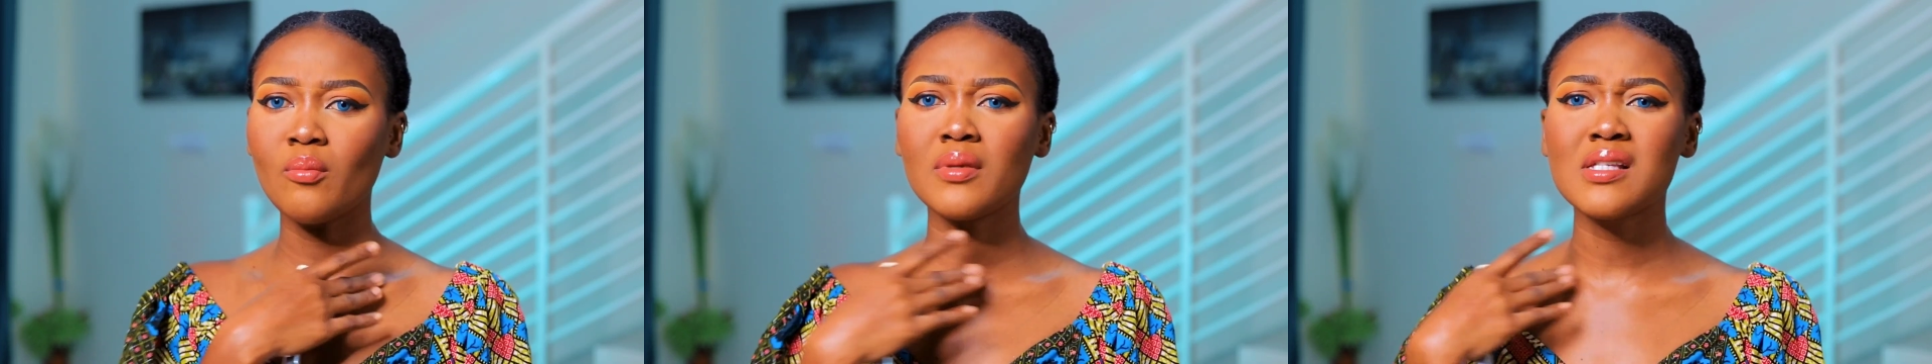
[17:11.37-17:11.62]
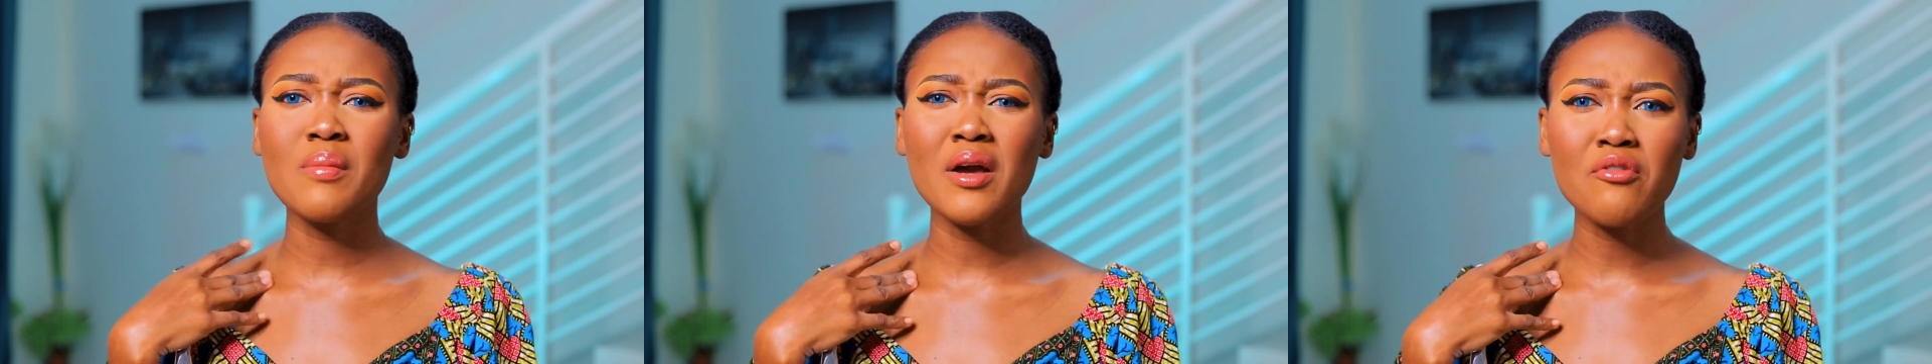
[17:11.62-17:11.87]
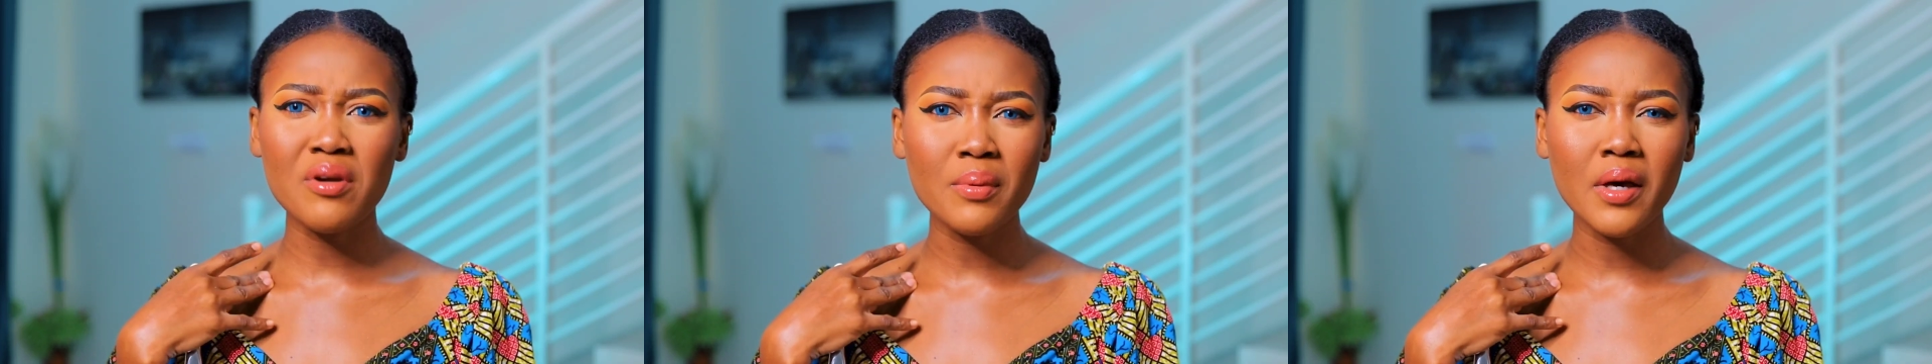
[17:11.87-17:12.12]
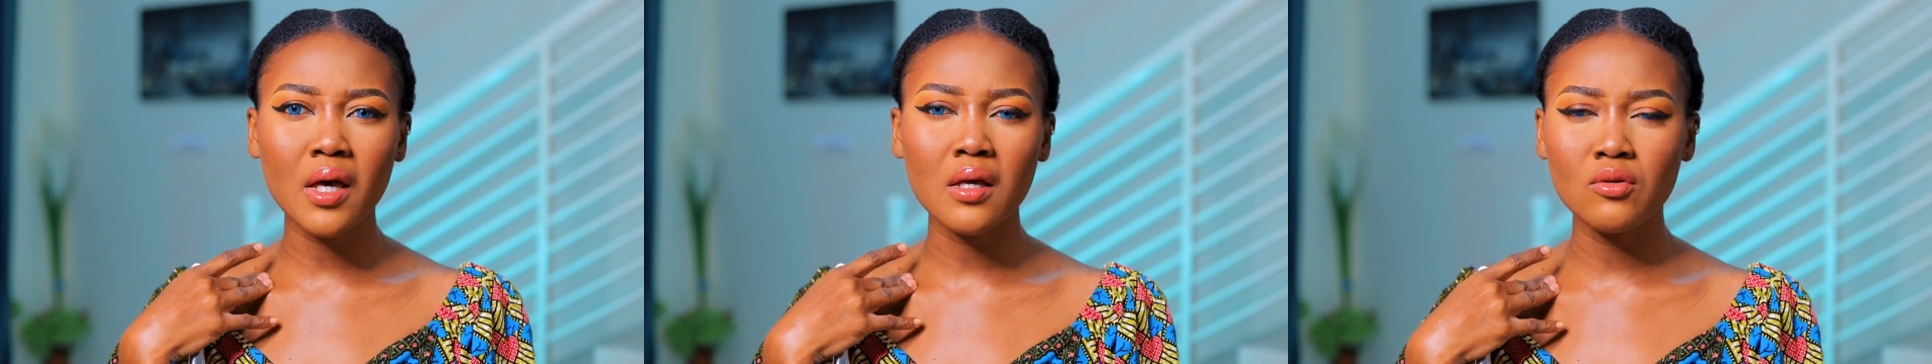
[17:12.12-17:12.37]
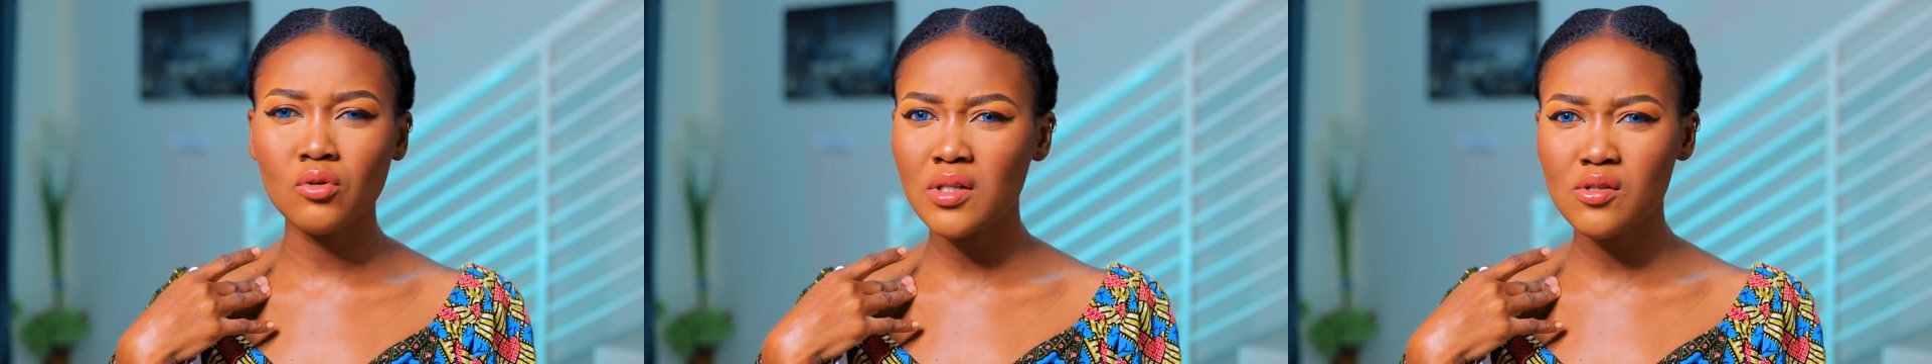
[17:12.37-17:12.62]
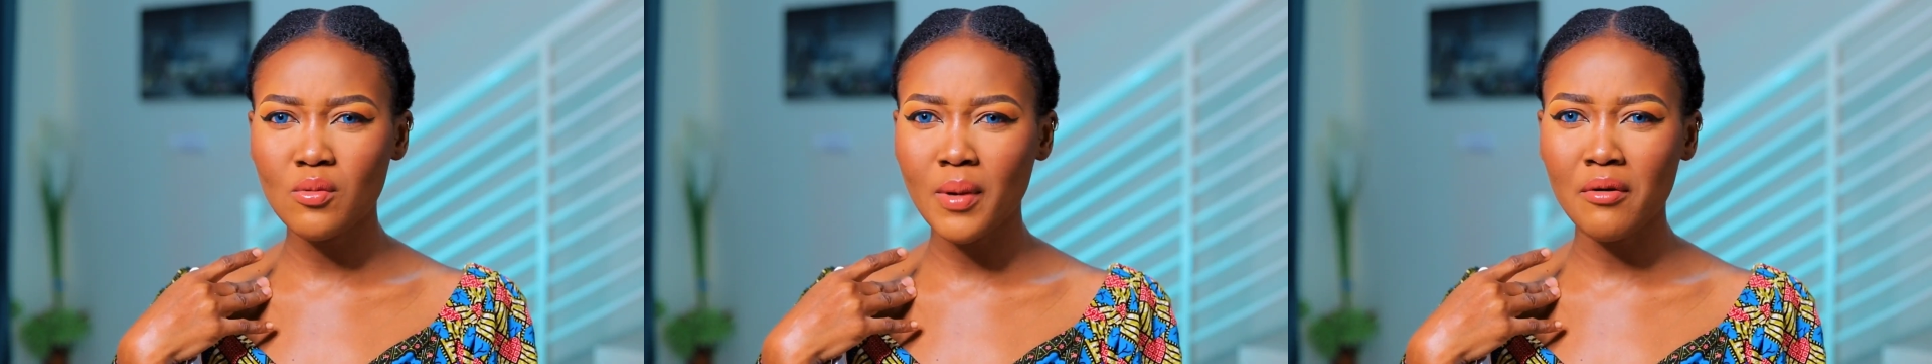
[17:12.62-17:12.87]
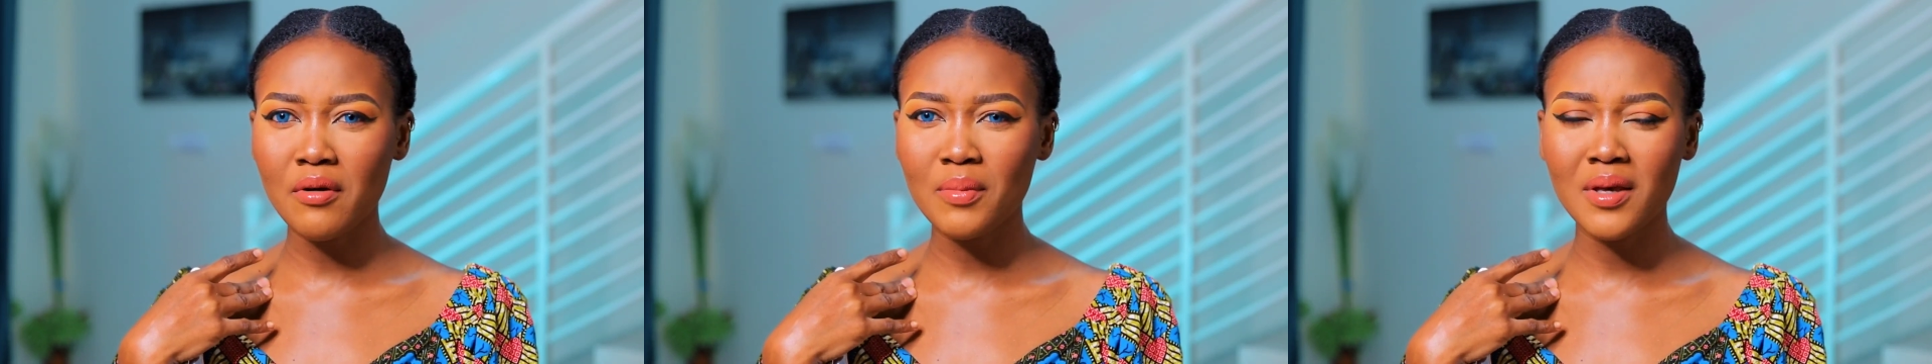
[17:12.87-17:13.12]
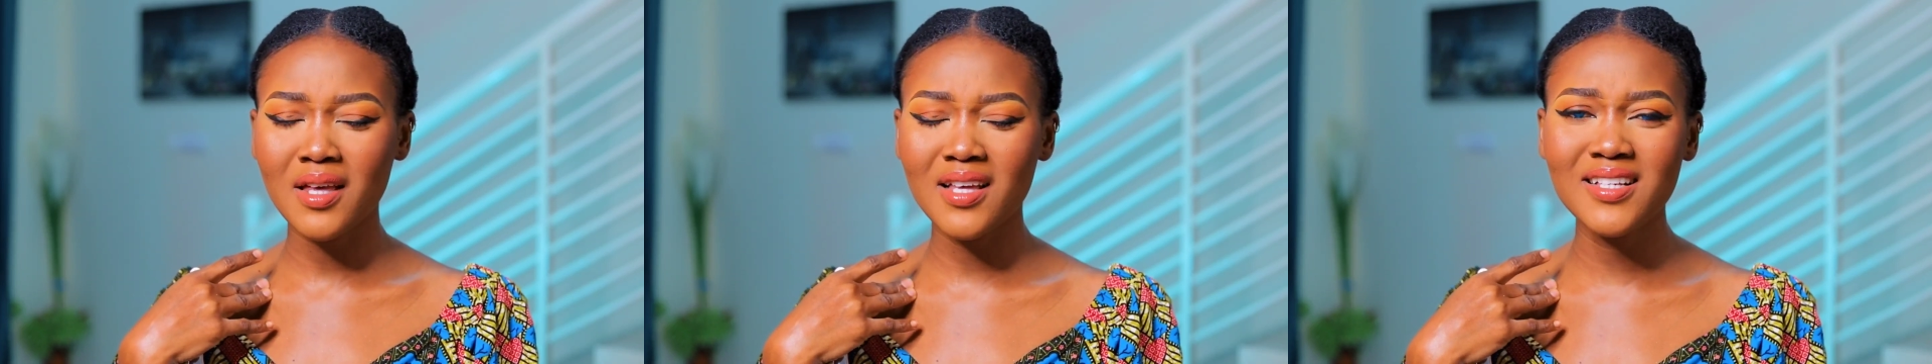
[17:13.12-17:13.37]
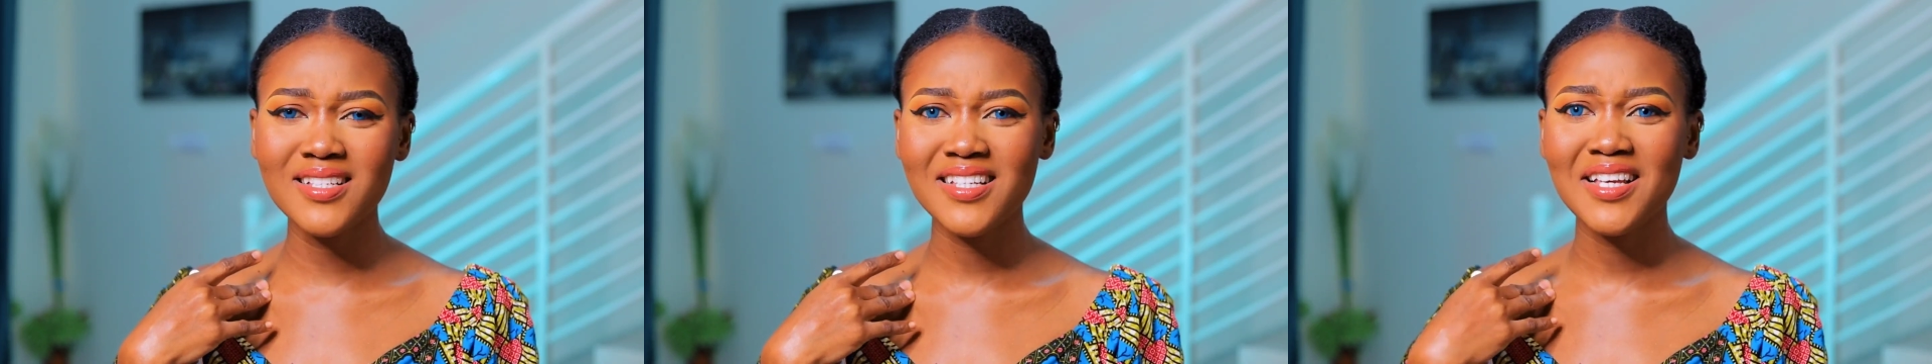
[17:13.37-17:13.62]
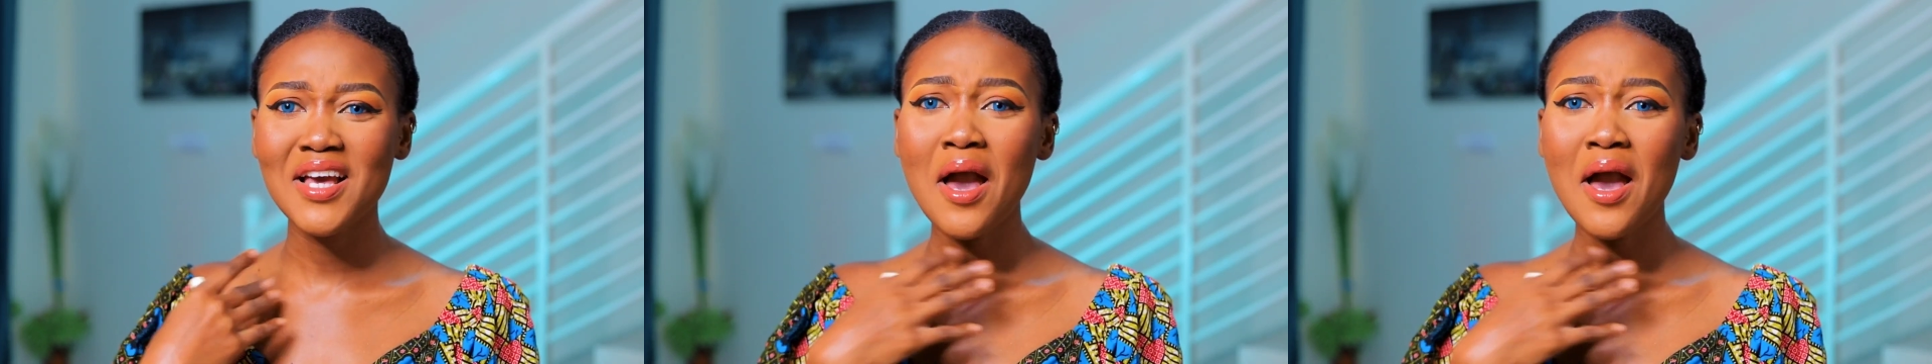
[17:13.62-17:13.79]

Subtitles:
is it my rib cage? No, this is not my rib cage.